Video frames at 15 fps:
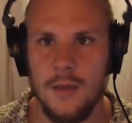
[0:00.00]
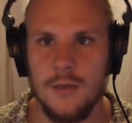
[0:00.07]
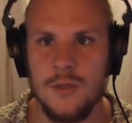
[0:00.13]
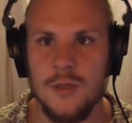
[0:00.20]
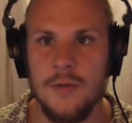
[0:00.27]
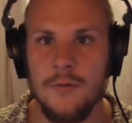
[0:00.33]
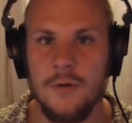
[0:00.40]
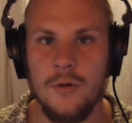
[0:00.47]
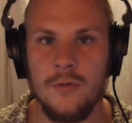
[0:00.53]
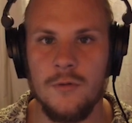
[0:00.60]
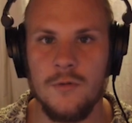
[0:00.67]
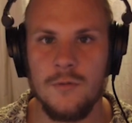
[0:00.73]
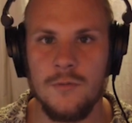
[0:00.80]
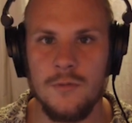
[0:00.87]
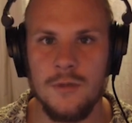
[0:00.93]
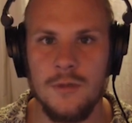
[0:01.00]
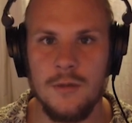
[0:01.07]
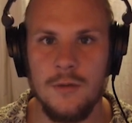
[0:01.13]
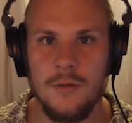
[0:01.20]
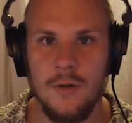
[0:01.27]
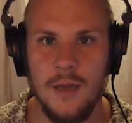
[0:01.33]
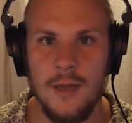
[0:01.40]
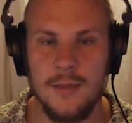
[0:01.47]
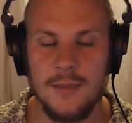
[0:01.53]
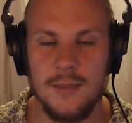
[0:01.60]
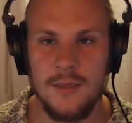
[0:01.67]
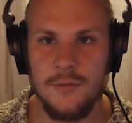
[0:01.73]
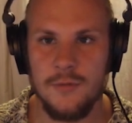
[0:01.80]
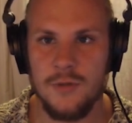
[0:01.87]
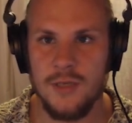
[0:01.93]
So now we're going to look at
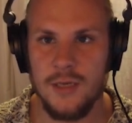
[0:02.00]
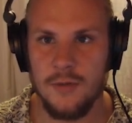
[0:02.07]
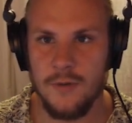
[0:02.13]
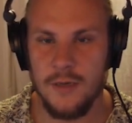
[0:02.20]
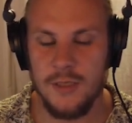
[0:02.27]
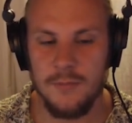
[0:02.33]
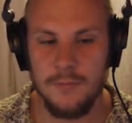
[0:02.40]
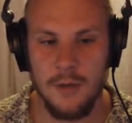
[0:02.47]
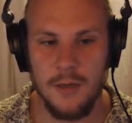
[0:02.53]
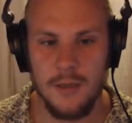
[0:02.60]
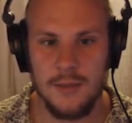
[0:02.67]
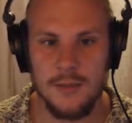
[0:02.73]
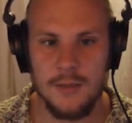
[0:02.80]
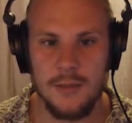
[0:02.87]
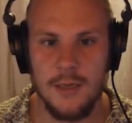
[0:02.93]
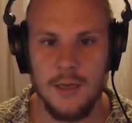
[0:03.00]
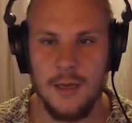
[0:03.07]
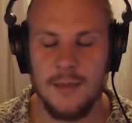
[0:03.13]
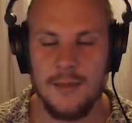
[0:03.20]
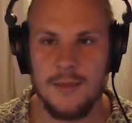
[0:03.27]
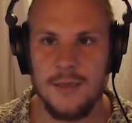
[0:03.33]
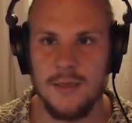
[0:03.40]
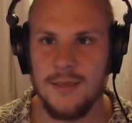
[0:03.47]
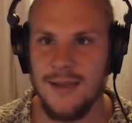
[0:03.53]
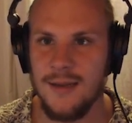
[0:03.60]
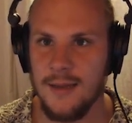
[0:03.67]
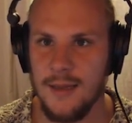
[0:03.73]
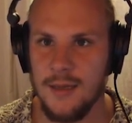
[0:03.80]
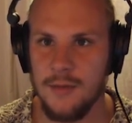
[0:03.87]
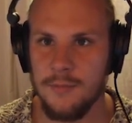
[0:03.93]
stereo generation plugins. These are
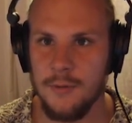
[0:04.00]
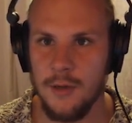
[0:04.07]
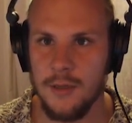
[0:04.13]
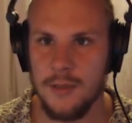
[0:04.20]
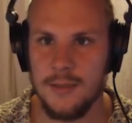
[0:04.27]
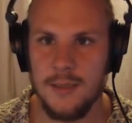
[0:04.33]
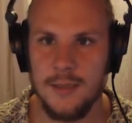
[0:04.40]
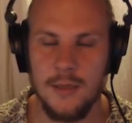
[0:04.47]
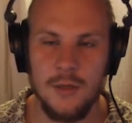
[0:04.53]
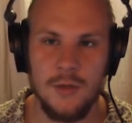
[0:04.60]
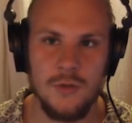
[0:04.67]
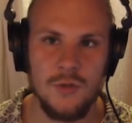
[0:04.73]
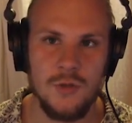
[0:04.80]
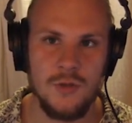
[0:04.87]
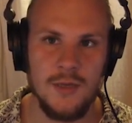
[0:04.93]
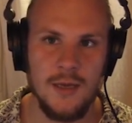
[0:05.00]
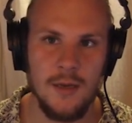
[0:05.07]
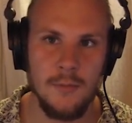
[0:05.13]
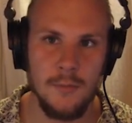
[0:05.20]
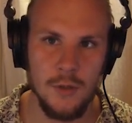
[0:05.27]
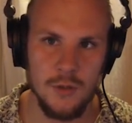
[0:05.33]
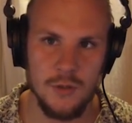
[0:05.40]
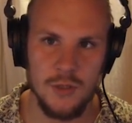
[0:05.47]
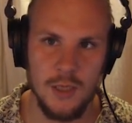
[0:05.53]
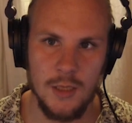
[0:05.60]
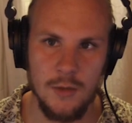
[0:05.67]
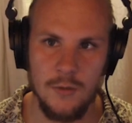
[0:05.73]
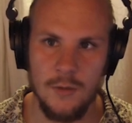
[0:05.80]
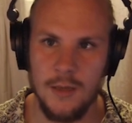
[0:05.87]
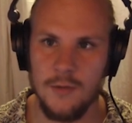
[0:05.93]
dedicated plugins that are used to take a mono
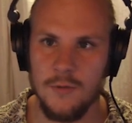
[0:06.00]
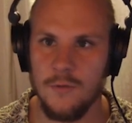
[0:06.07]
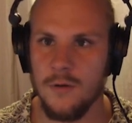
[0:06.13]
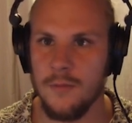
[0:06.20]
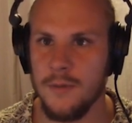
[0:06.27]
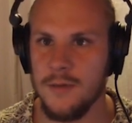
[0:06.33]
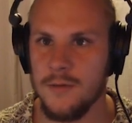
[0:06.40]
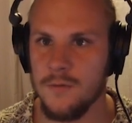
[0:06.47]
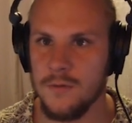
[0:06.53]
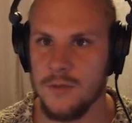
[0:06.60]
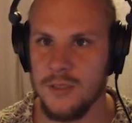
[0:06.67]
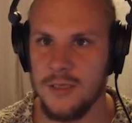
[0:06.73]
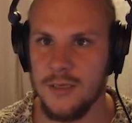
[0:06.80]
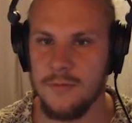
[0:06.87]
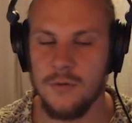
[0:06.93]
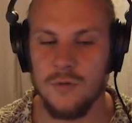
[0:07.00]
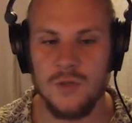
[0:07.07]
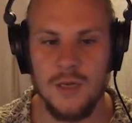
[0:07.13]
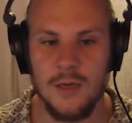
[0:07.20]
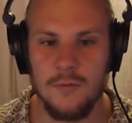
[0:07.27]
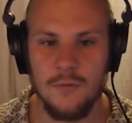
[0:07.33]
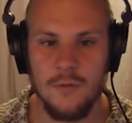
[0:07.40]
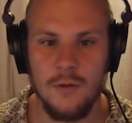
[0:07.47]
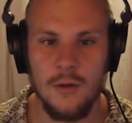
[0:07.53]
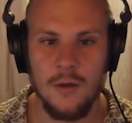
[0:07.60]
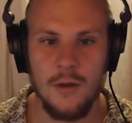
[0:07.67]
signal and turn them into a stereo sound.